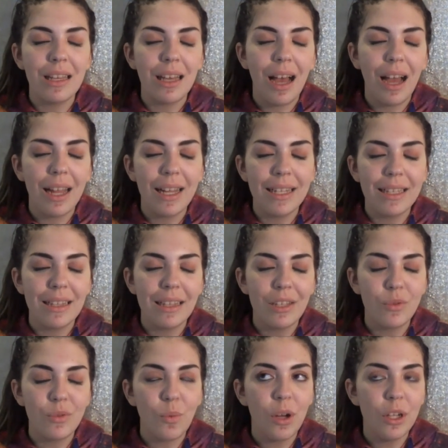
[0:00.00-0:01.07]
eyeing
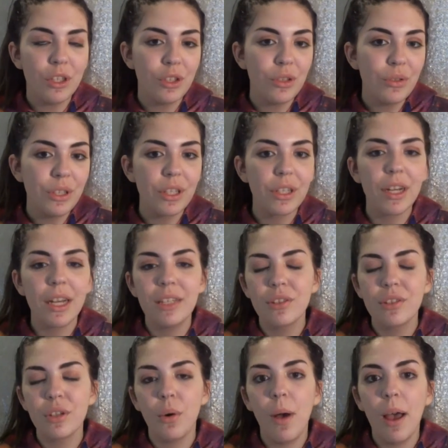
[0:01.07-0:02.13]
this one junior, and
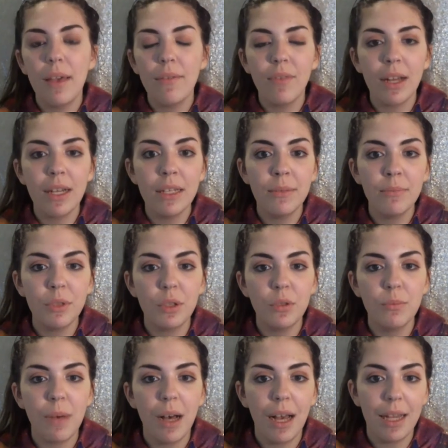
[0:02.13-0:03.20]
so I invited him
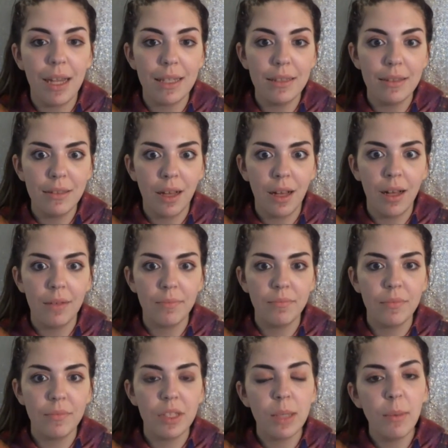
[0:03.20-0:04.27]
to my
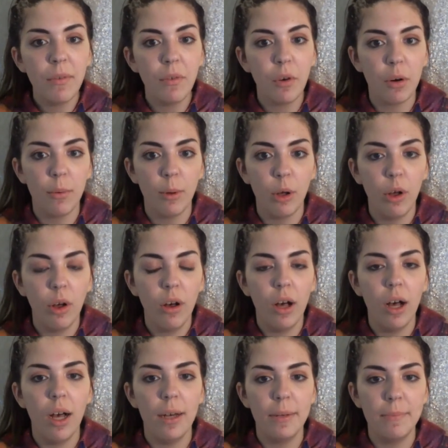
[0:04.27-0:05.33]
semi-formal.
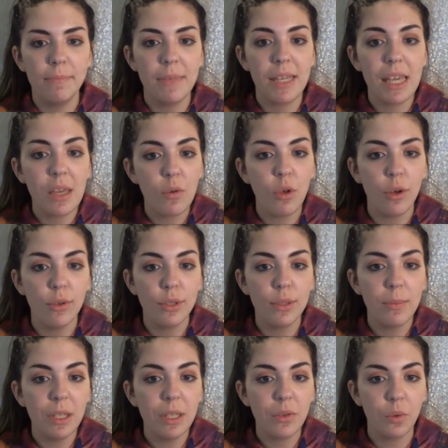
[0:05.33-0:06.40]
He goes
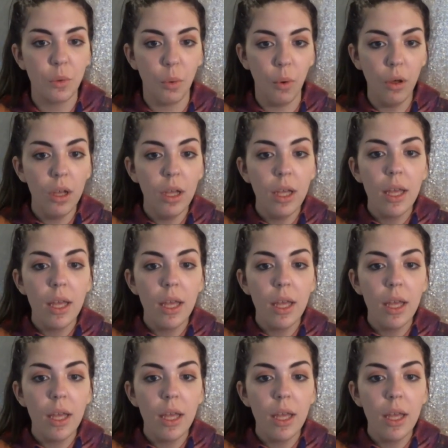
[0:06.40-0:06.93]
to my school.